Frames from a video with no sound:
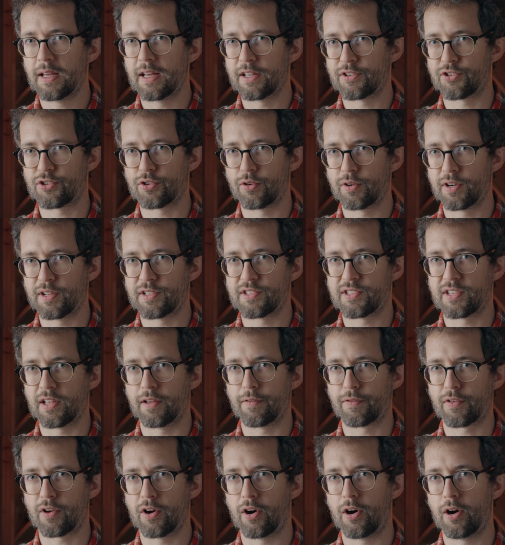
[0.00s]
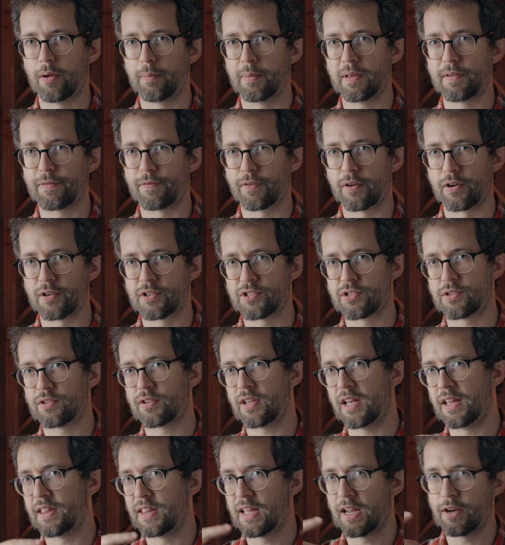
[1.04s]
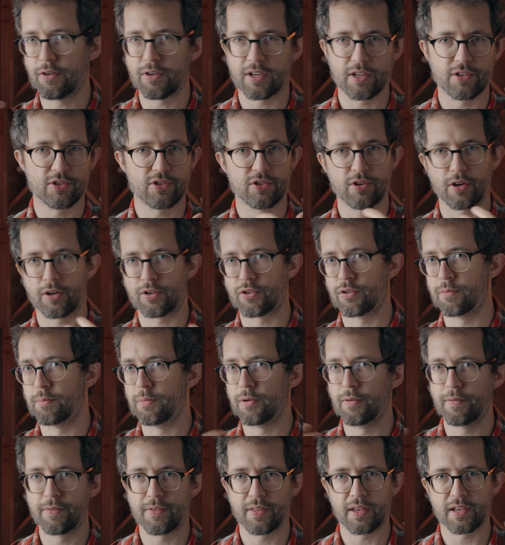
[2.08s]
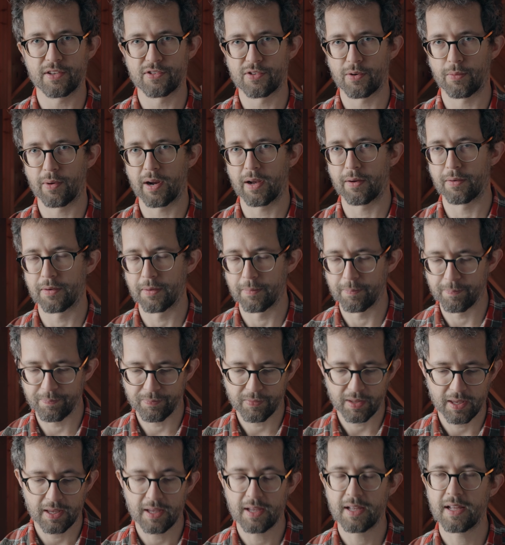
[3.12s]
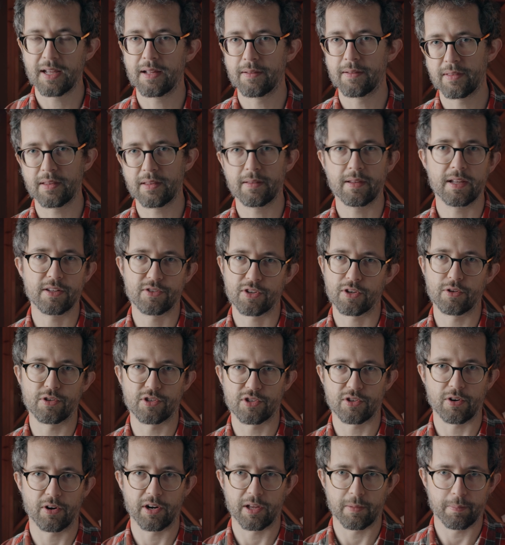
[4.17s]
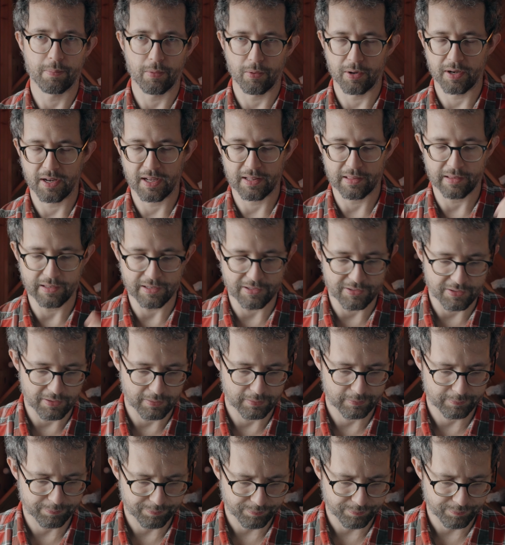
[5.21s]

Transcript: assert itself calmly first, and then you can start to move things around. It's a good starting point, at least.